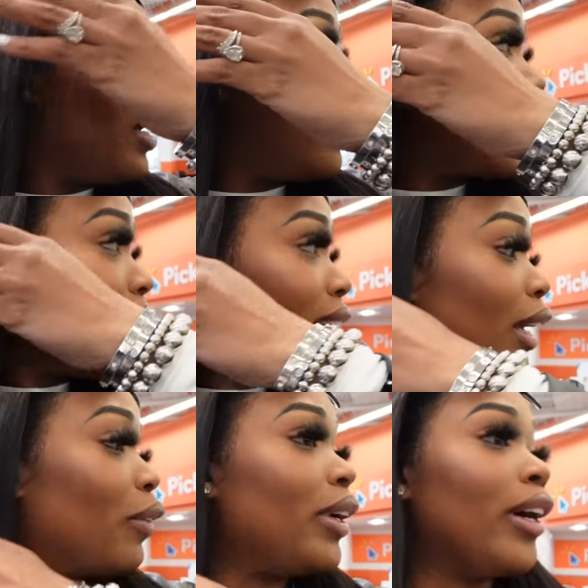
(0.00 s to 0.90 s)
Okay,
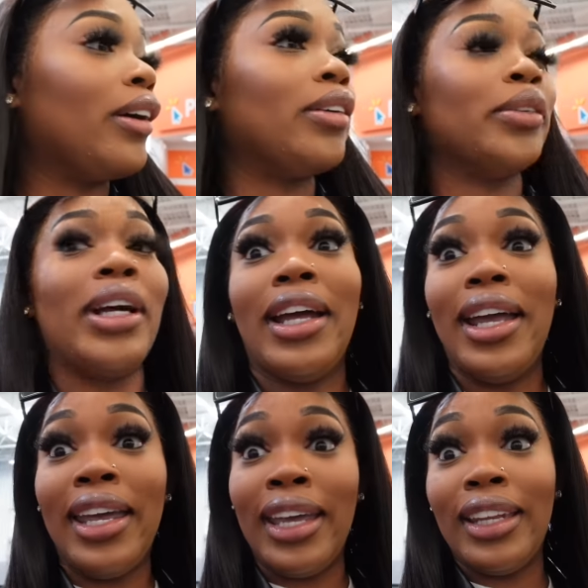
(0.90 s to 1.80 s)
then we're gonna
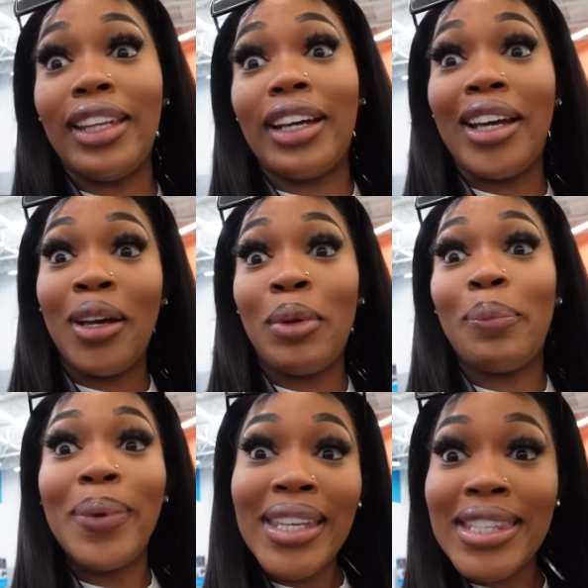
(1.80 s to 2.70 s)
eat the gummy
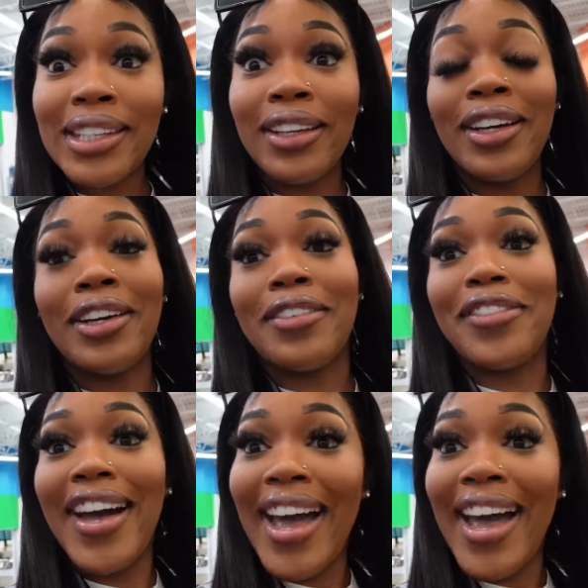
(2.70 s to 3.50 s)
pizza for